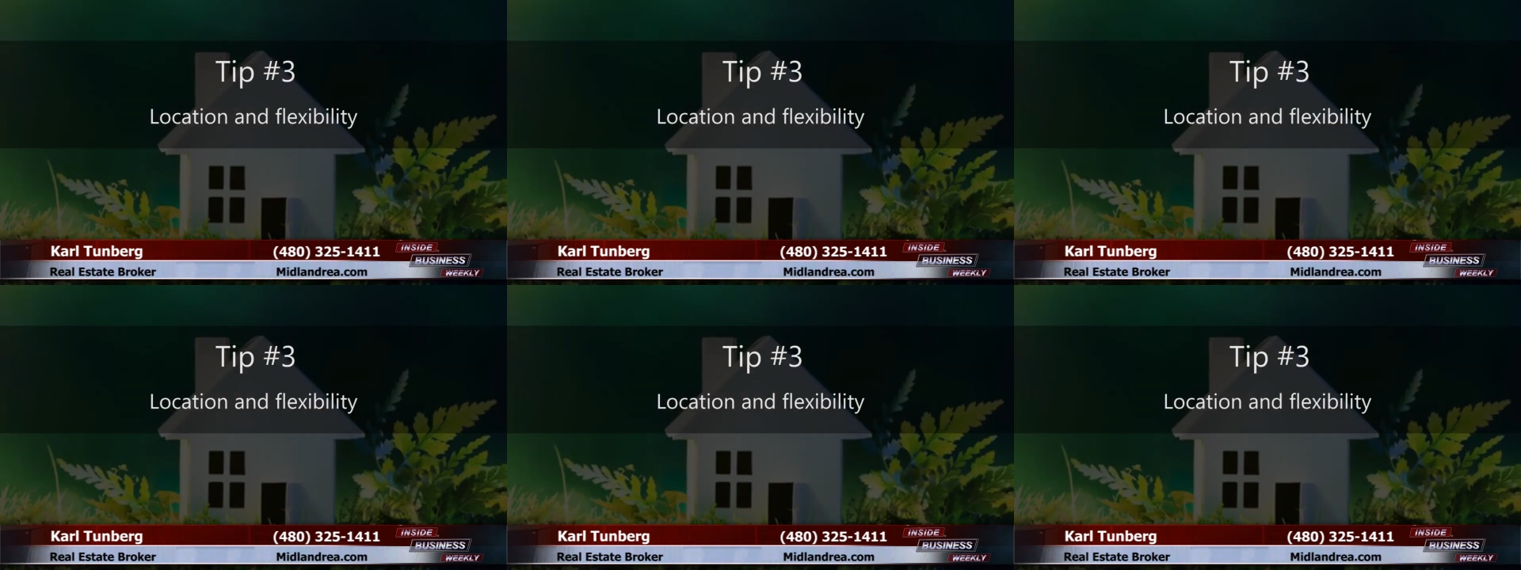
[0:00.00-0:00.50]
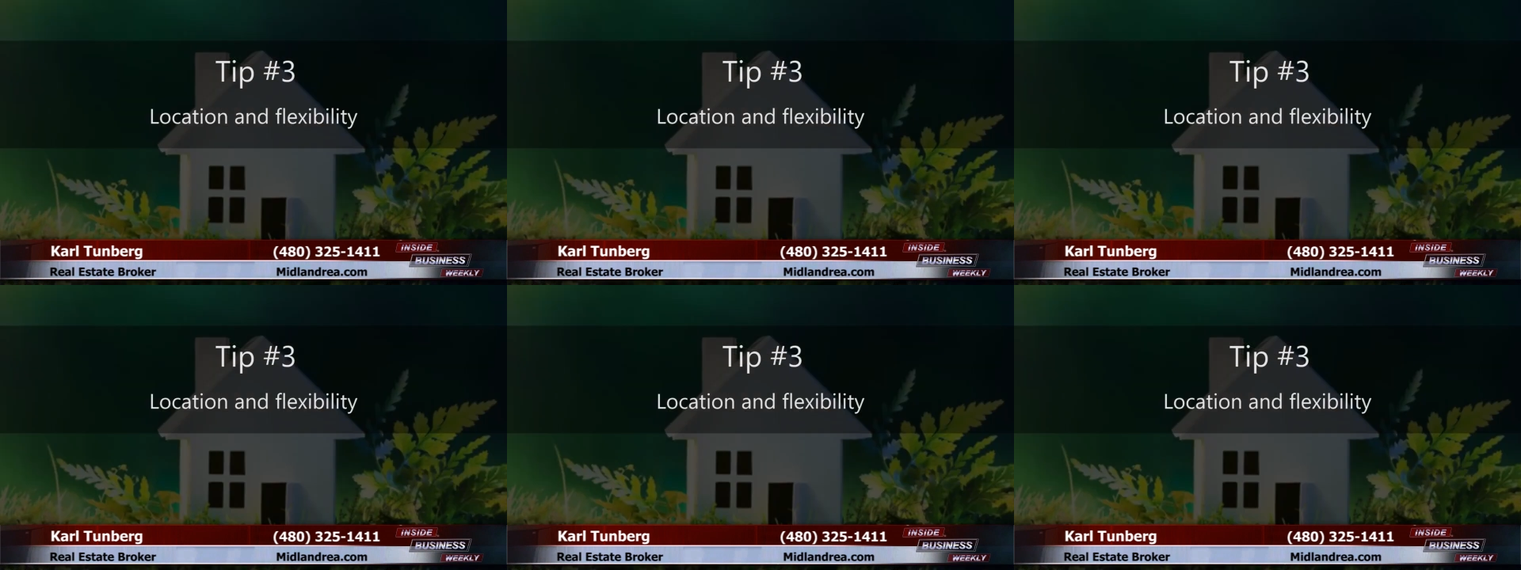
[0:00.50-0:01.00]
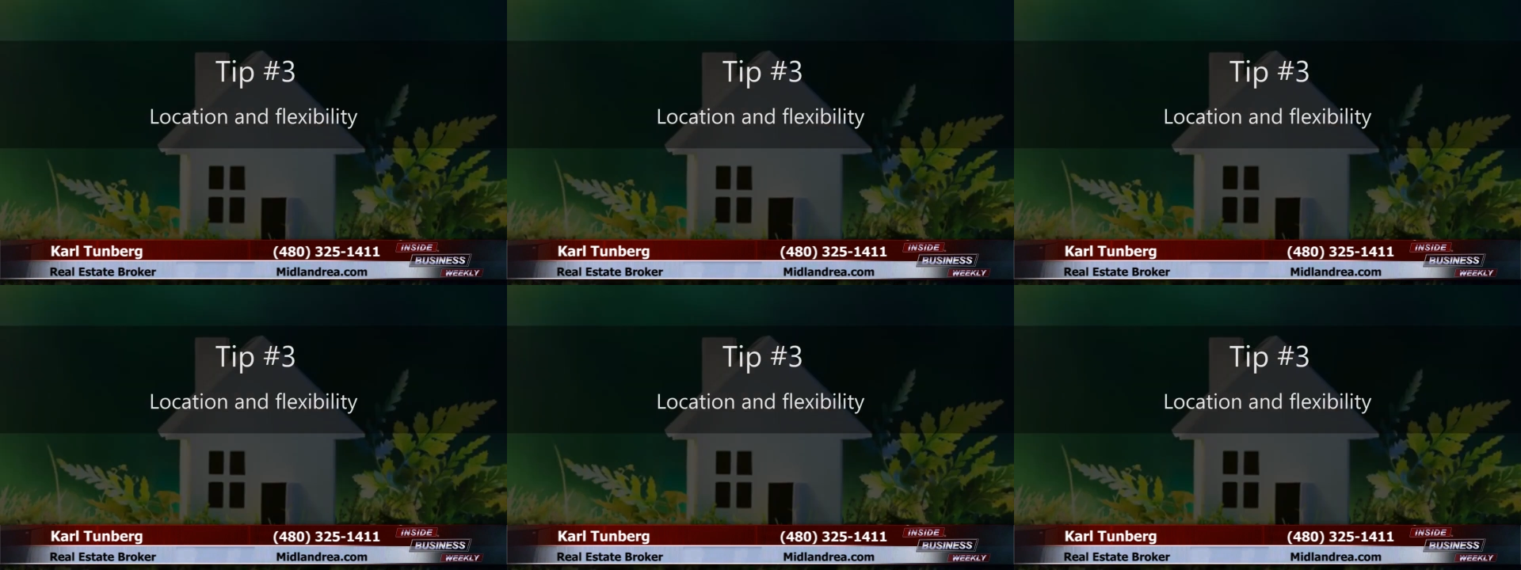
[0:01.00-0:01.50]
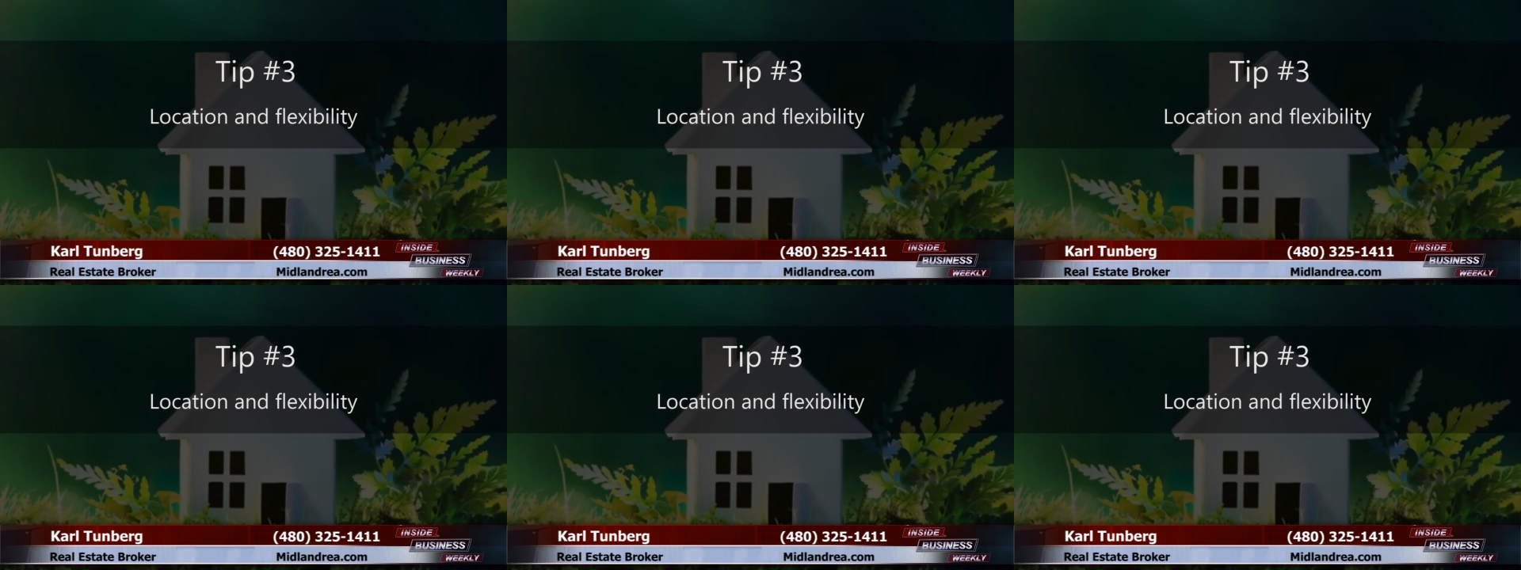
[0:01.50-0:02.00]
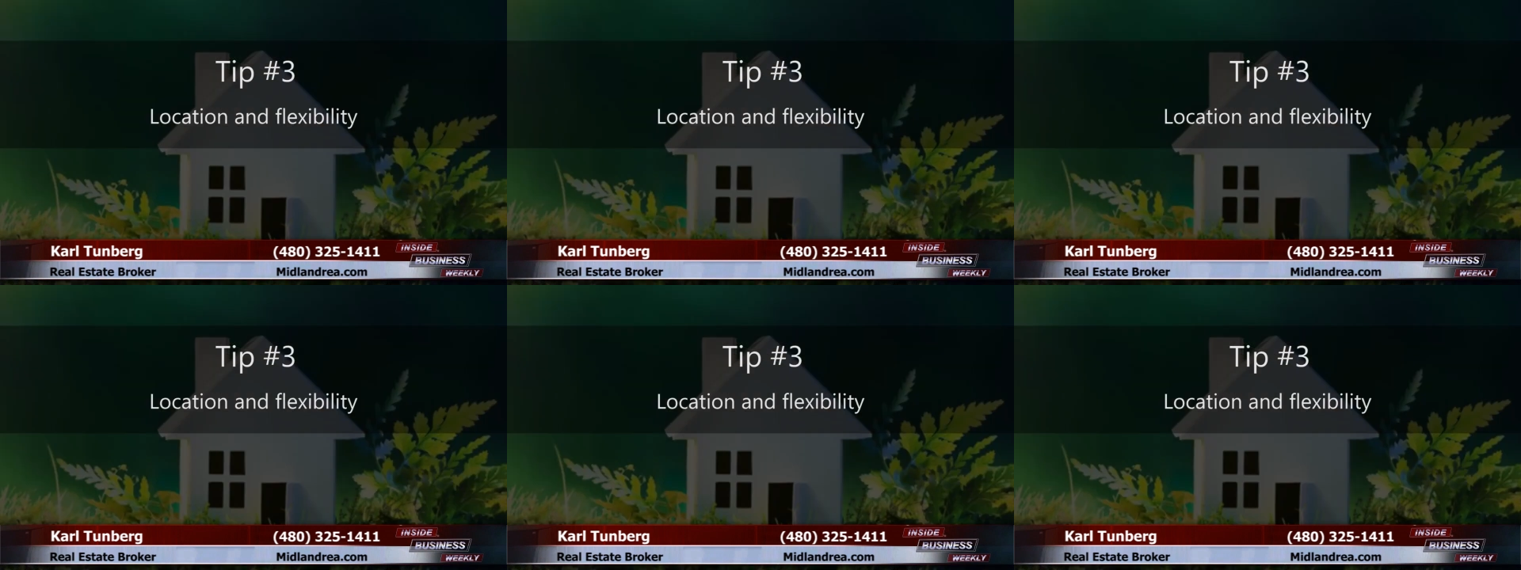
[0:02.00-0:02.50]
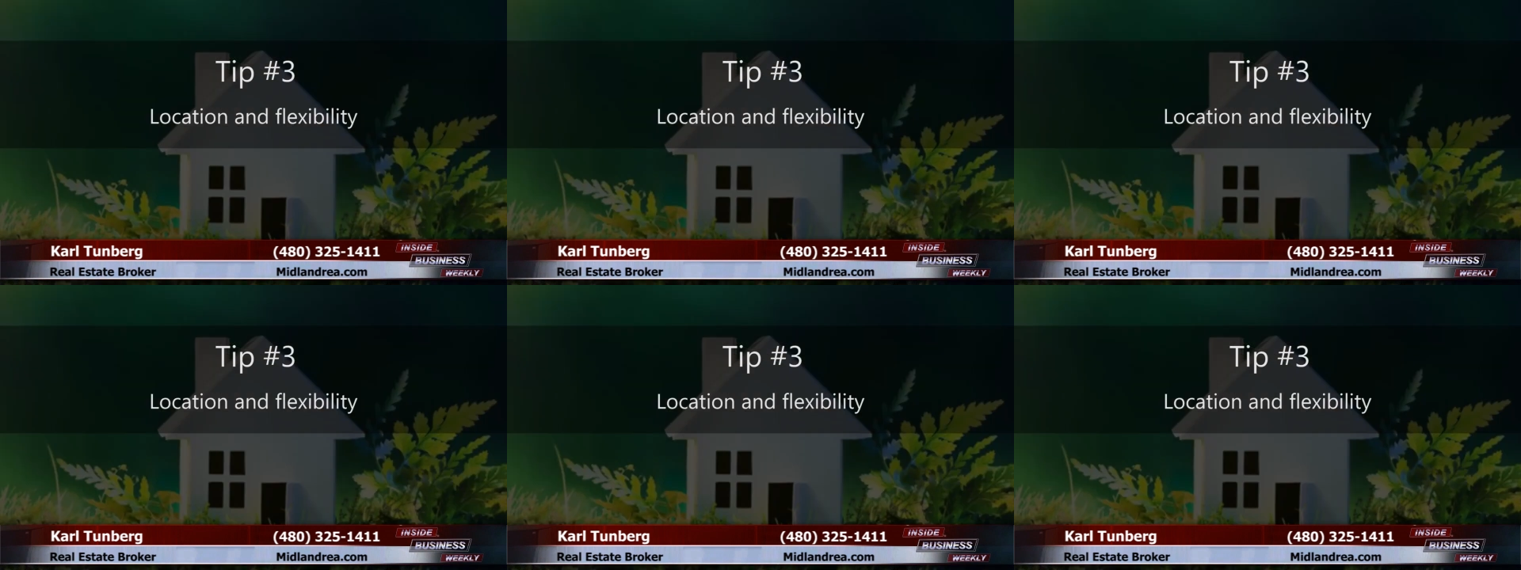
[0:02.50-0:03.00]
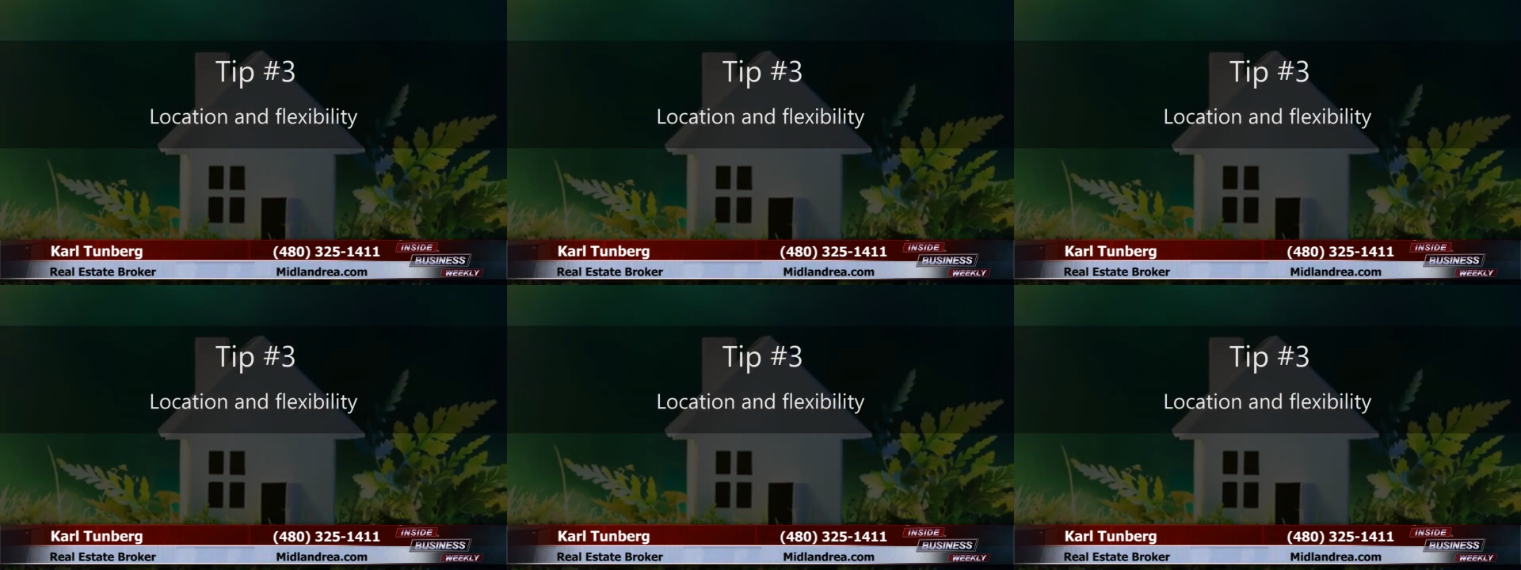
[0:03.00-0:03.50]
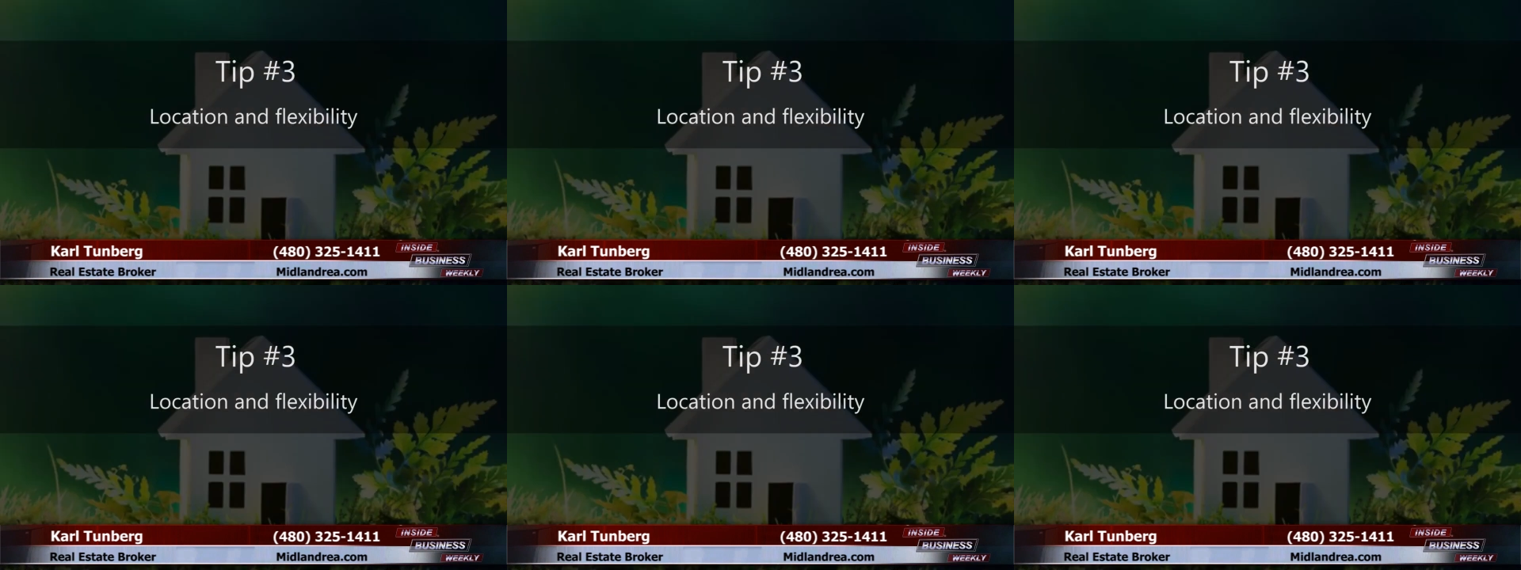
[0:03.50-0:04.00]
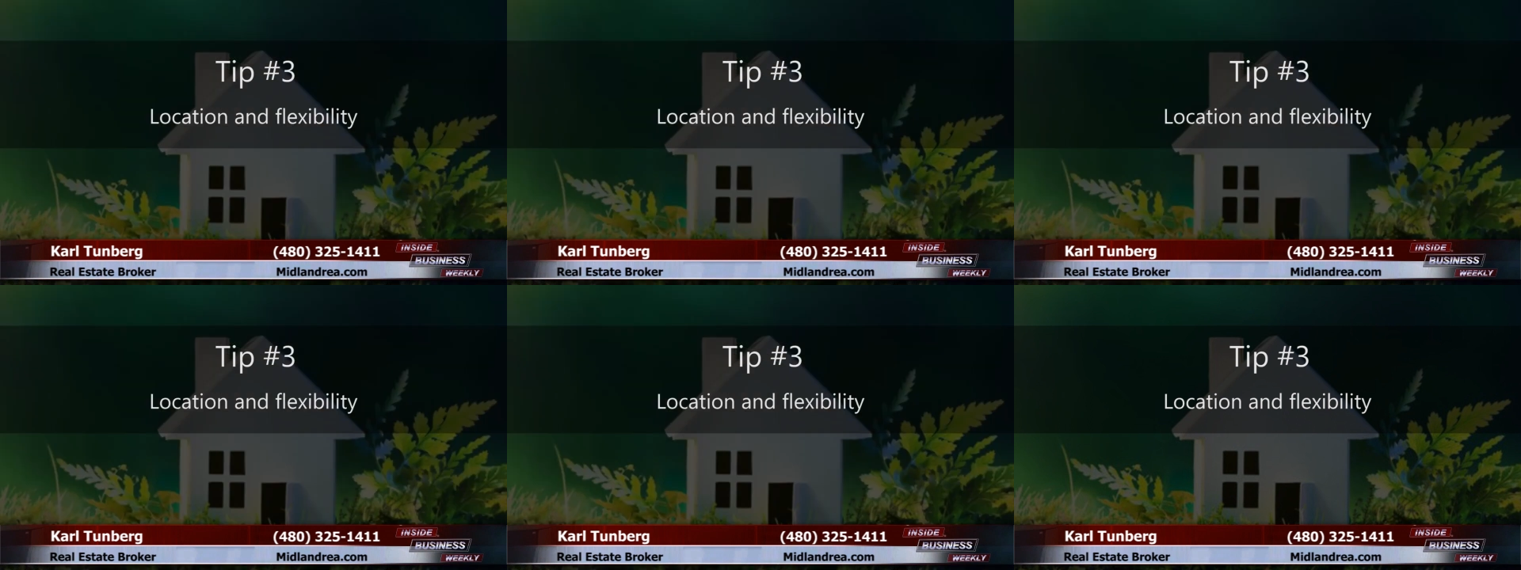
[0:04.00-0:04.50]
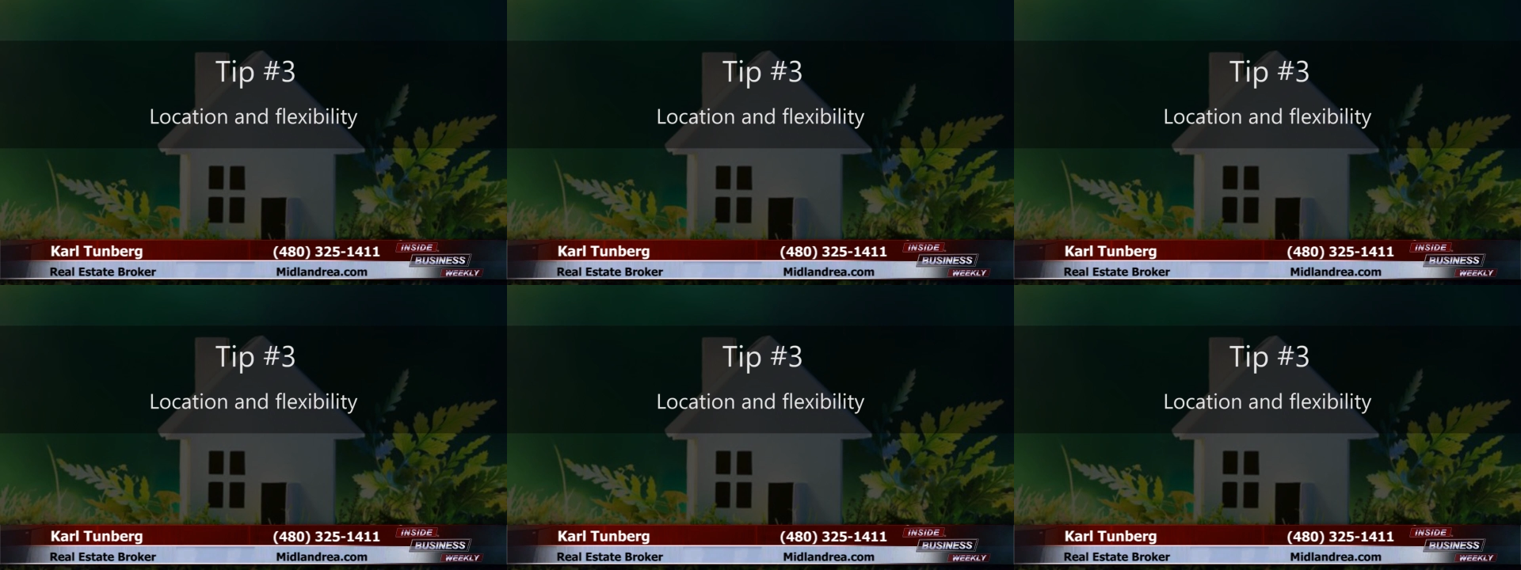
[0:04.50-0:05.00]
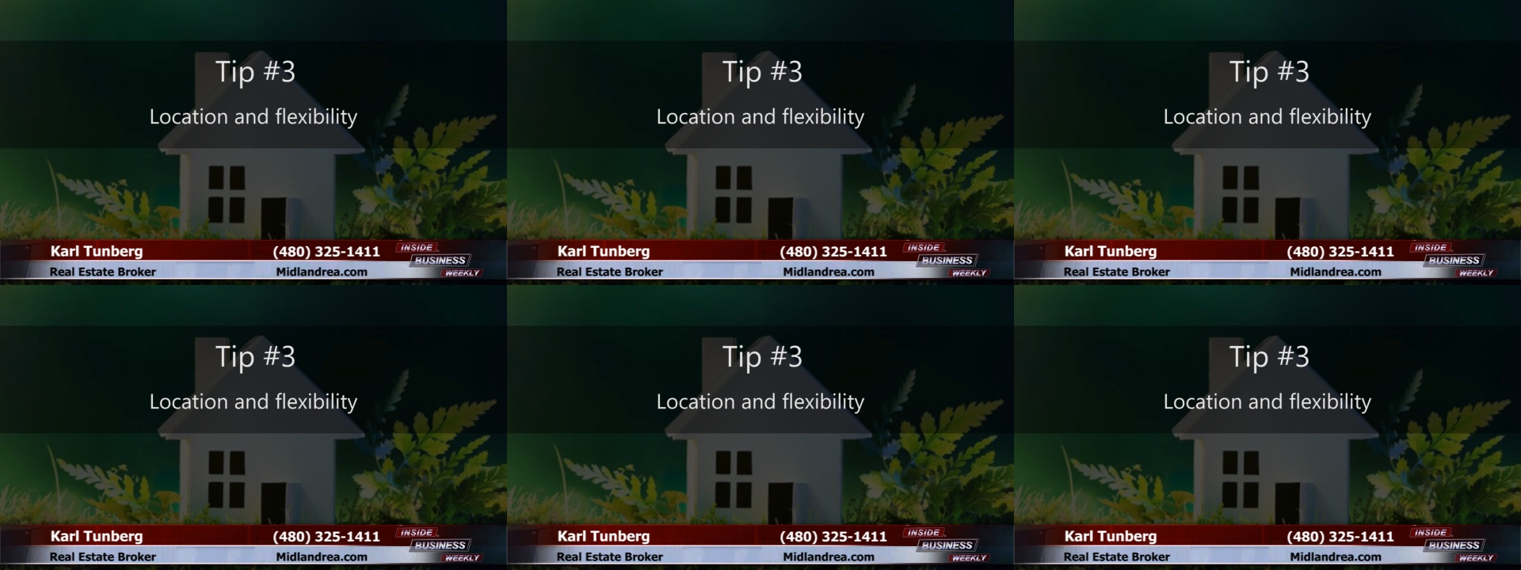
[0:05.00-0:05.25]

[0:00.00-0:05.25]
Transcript: [unreadable: no face in view]